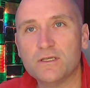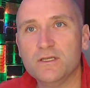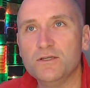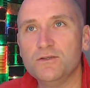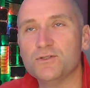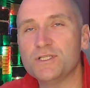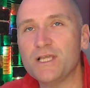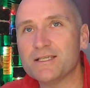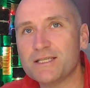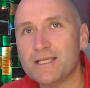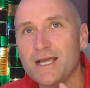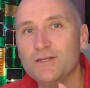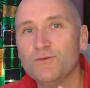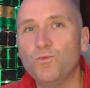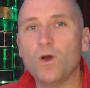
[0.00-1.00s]
Because that's
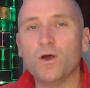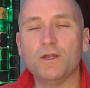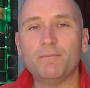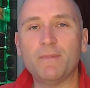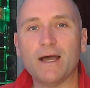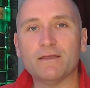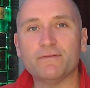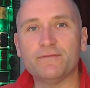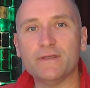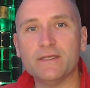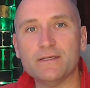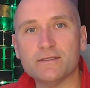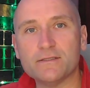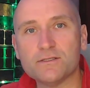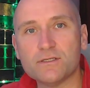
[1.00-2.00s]
kind of one of my
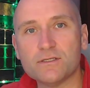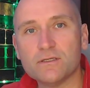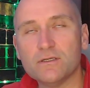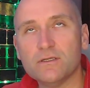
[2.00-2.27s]
fears.